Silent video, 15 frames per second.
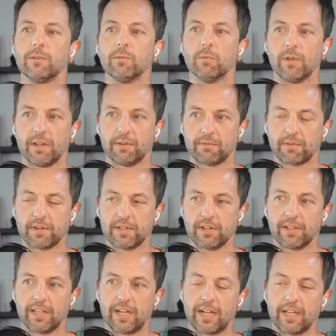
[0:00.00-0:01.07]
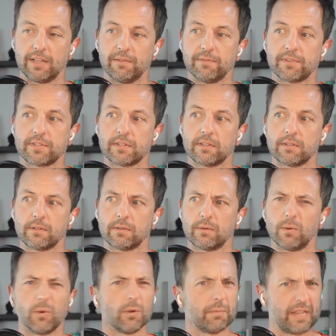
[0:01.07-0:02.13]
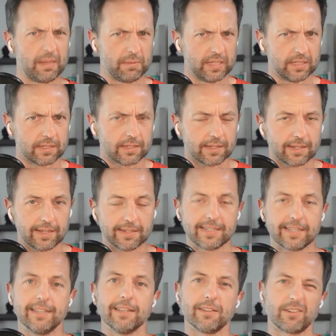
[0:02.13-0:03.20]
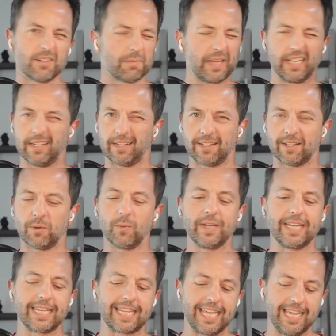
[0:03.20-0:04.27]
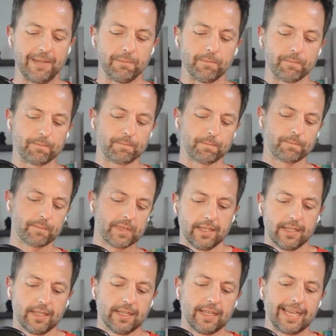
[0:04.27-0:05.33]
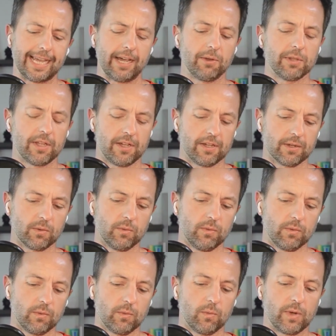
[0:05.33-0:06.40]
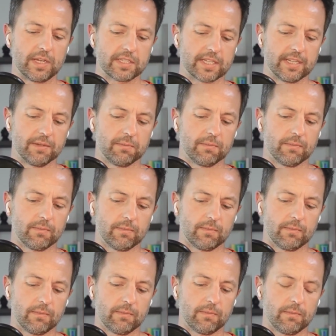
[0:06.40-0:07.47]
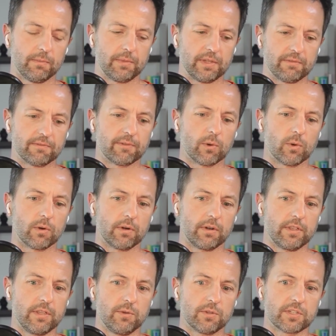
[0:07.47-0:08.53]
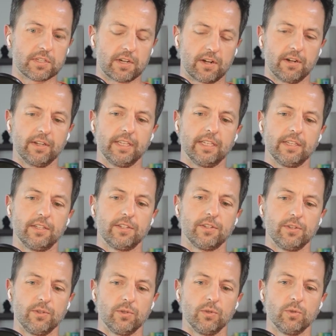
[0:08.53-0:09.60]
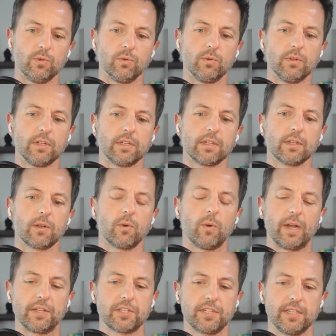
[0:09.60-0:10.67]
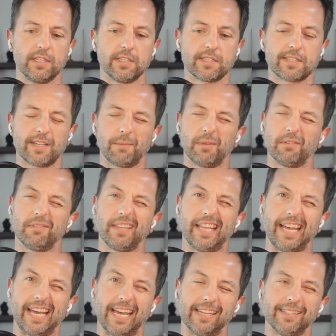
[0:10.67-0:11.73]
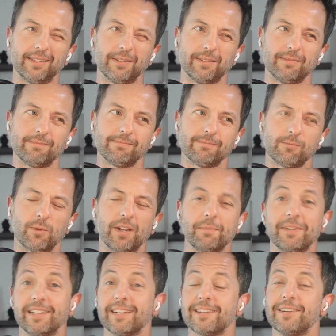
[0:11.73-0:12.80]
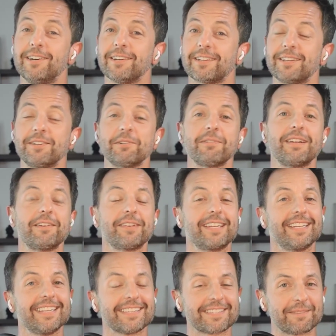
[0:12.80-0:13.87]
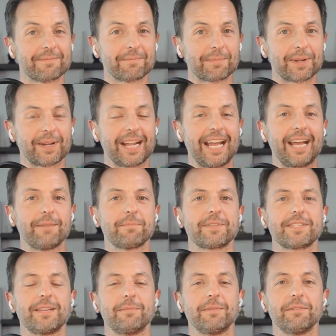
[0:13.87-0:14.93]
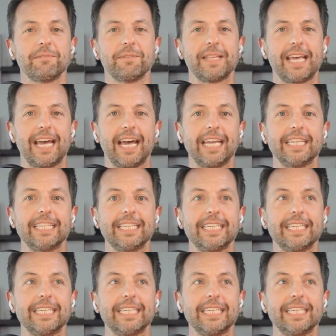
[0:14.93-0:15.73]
Run for Your Lives, or maybe Hunt a Killer, depending on when it came, how long was it before you started to question some of that, what I'm going to call contrarianism, perhaps, some of that